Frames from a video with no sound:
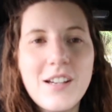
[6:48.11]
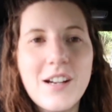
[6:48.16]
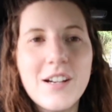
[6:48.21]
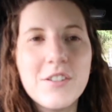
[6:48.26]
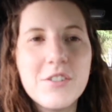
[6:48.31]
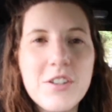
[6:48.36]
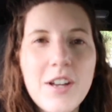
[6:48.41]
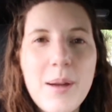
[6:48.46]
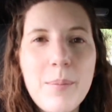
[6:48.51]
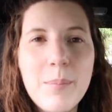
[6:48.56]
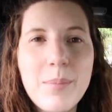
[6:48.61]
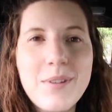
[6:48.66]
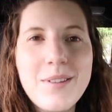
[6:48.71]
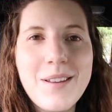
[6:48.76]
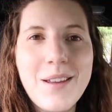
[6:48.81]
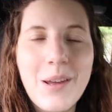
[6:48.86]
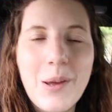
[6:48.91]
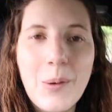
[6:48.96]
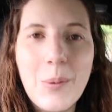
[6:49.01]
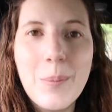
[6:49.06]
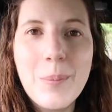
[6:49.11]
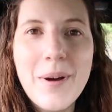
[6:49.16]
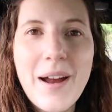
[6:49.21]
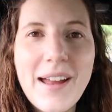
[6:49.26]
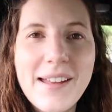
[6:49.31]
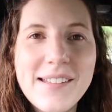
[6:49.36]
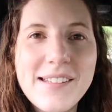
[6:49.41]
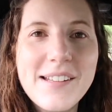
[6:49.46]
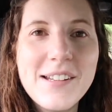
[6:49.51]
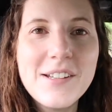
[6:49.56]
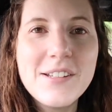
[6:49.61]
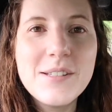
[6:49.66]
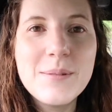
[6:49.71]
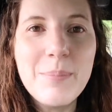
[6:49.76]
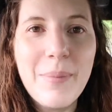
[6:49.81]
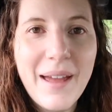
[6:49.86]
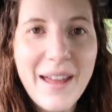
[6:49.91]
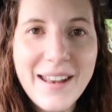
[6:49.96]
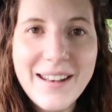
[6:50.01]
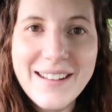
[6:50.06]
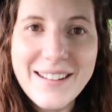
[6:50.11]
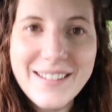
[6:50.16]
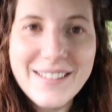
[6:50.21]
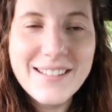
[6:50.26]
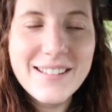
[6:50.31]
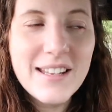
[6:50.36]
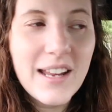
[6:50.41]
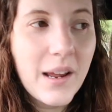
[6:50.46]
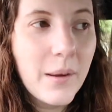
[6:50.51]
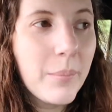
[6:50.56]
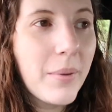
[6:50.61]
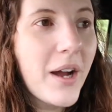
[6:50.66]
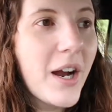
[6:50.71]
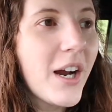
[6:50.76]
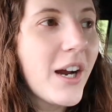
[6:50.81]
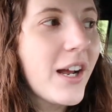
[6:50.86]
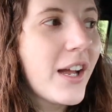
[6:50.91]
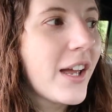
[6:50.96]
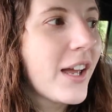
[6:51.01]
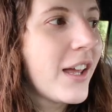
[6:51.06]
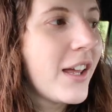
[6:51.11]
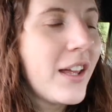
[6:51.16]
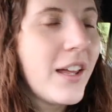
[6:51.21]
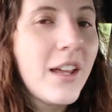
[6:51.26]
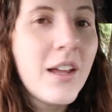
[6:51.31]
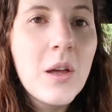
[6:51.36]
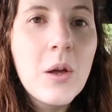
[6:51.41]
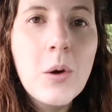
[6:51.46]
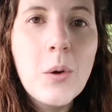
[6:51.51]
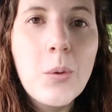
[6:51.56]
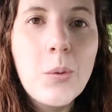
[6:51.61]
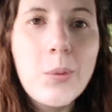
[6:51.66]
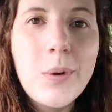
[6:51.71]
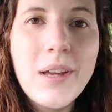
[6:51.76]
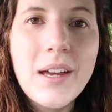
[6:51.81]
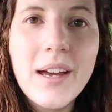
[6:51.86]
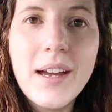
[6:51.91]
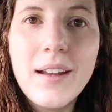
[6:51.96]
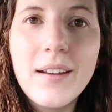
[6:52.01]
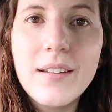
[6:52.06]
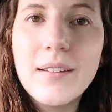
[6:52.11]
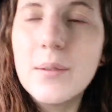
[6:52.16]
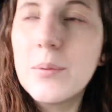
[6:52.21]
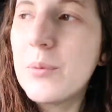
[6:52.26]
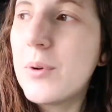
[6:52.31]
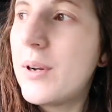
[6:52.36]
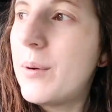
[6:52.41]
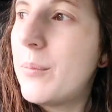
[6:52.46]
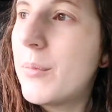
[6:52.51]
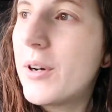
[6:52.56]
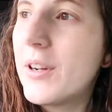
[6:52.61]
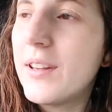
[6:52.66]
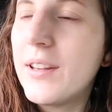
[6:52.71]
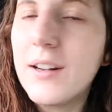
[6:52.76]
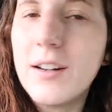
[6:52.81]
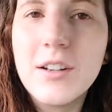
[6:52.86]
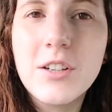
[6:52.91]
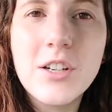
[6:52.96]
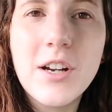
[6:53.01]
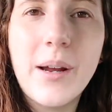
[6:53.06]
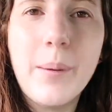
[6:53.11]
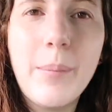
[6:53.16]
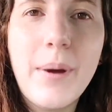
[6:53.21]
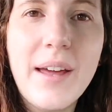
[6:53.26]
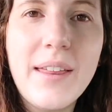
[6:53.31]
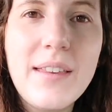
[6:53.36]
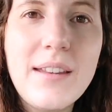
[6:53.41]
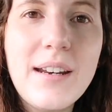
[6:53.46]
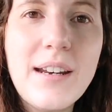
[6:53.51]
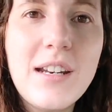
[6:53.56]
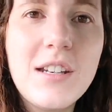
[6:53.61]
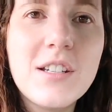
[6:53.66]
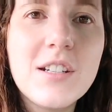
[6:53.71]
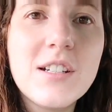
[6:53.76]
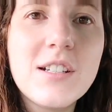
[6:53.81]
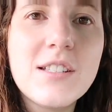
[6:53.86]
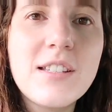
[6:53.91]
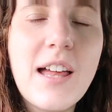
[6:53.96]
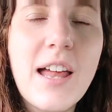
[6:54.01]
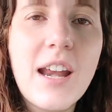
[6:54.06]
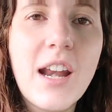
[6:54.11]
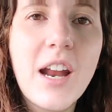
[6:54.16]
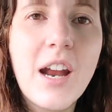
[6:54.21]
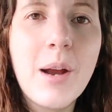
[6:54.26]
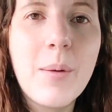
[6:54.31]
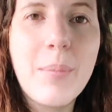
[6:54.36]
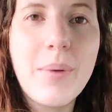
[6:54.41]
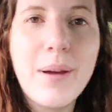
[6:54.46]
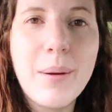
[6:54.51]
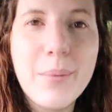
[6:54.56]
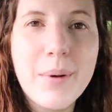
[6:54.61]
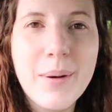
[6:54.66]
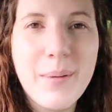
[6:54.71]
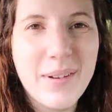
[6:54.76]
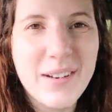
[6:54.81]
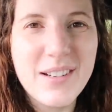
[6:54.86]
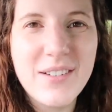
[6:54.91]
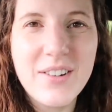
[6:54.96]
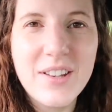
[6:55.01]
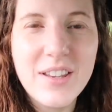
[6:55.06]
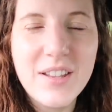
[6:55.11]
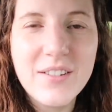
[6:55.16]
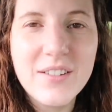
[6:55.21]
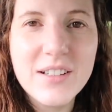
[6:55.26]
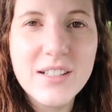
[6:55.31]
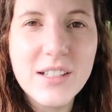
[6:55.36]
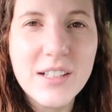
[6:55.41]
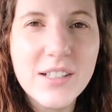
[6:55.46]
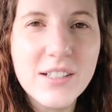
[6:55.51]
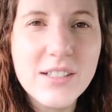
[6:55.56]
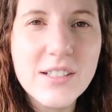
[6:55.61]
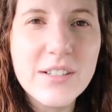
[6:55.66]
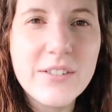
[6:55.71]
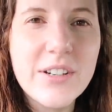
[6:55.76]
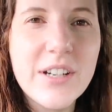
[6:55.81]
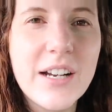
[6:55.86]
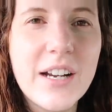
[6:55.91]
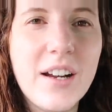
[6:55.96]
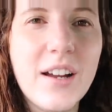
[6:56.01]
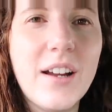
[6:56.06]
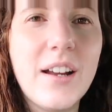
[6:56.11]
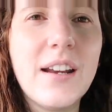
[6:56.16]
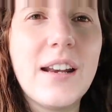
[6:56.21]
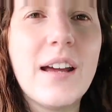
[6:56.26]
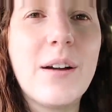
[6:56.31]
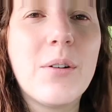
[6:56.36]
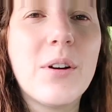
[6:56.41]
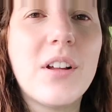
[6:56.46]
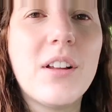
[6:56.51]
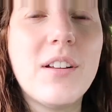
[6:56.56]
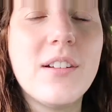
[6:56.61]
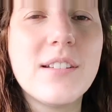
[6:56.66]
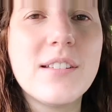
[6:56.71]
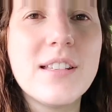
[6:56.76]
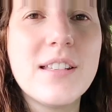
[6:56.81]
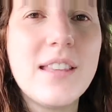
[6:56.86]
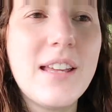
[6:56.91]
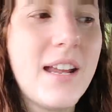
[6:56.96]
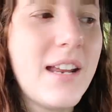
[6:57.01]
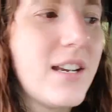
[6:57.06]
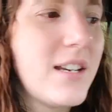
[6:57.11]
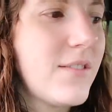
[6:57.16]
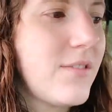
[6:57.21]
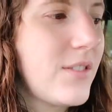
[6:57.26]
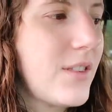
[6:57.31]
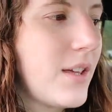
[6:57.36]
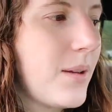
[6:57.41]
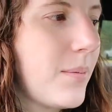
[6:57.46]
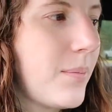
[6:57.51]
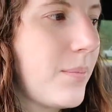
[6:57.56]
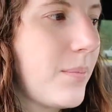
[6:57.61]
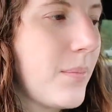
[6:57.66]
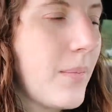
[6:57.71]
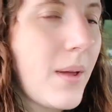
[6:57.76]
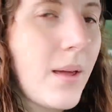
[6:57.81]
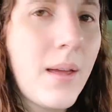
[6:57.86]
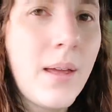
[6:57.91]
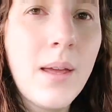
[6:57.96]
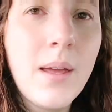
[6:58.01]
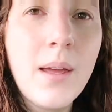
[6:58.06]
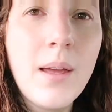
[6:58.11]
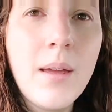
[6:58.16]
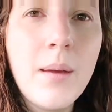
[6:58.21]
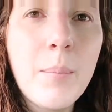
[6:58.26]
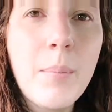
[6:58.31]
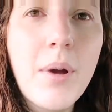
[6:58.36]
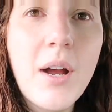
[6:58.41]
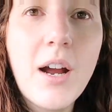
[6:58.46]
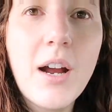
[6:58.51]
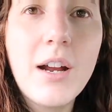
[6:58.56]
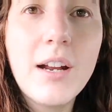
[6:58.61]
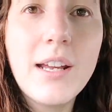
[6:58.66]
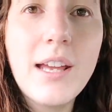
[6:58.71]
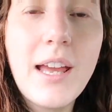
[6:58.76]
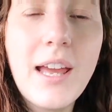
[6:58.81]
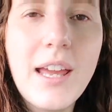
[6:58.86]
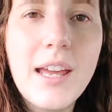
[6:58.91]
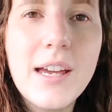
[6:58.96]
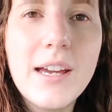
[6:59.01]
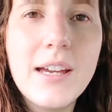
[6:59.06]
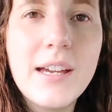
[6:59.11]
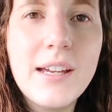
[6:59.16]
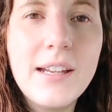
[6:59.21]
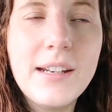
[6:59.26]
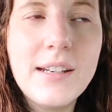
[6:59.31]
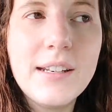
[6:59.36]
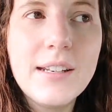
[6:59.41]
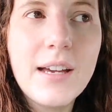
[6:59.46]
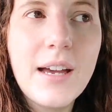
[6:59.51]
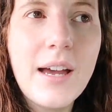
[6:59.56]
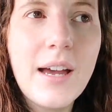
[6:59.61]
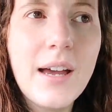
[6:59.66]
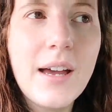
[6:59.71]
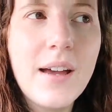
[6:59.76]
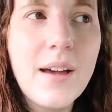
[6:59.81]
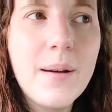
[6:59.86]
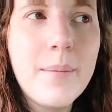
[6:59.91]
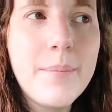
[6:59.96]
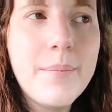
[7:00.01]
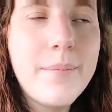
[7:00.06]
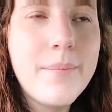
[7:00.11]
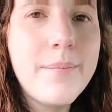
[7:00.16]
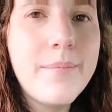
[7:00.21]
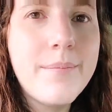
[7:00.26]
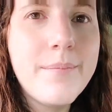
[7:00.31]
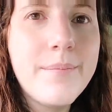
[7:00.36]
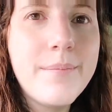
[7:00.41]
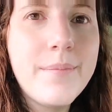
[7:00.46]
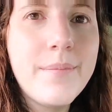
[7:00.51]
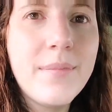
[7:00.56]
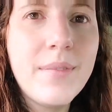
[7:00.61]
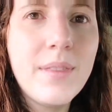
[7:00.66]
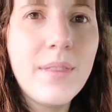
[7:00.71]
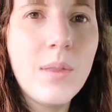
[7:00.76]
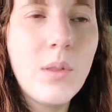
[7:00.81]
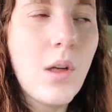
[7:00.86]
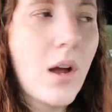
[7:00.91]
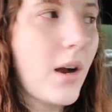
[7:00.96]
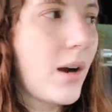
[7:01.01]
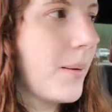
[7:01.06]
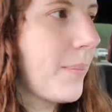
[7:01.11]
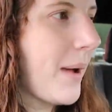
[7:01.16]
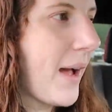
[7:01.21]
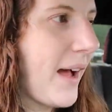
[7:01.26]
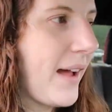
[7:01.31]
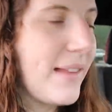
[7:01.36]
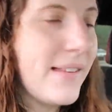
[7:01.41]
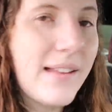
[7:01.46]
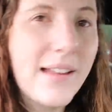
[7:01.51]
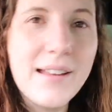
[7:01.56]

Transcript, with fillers: our trip to Brazos Bend State Park. We hiked one more little trail by the nature center, but pretty much everything was closed over here and now we're close to the end of the park and um, our pass